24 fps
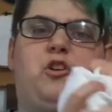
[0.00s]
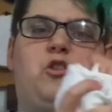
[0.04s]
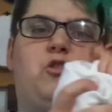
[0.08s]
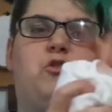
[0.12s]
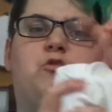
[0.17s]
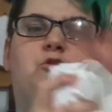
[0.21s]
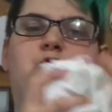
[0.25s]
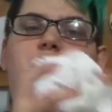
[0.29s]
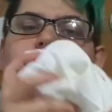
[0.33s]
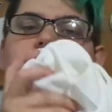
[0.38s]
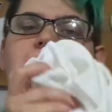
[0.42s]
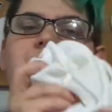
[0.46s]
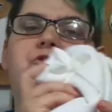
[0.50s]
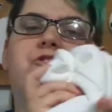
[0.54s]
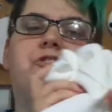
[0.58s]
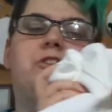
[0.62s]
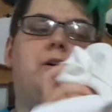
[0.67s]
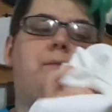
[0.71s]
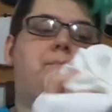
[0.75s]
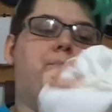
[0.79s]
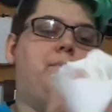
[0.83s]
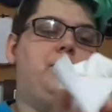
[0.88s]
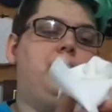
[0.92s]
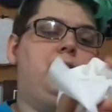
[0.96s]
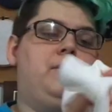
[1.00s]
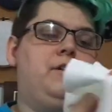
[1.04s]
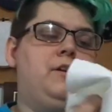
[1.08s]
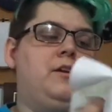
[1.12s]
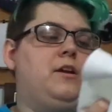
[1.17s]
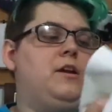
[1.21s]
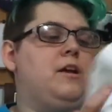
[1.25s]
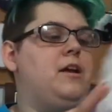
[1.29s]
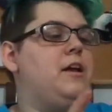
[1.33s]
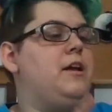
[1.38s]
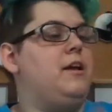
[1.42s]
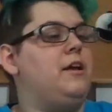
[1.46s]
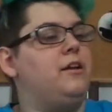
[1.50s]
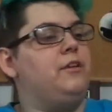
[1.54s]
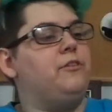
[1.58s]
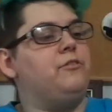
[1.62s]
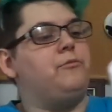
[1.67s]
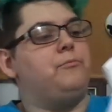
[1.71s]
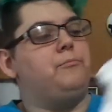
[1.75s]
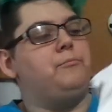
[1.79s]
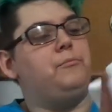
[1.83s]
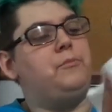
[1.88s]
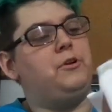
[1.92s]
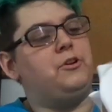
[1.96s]
crunch it up
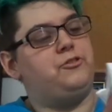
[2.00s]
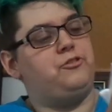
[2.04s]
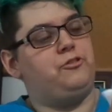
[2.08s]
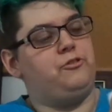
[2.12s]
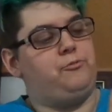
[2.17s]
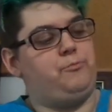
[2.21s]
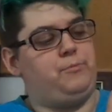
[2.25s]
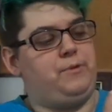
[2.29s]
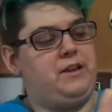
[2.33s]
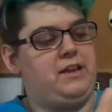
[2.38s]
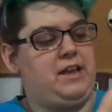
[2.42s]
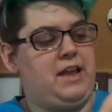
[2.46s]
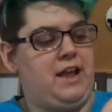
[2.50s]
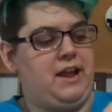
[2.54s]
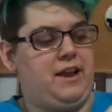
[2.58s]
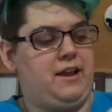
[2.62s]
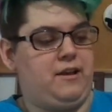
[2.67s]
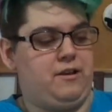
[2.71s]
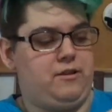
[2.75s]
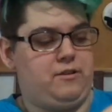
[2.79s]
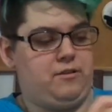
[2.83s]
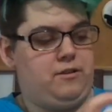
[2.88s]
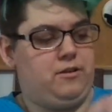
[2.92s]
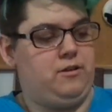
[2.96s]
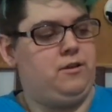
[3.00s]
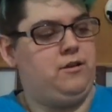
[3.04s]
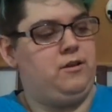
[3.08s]
as much as we can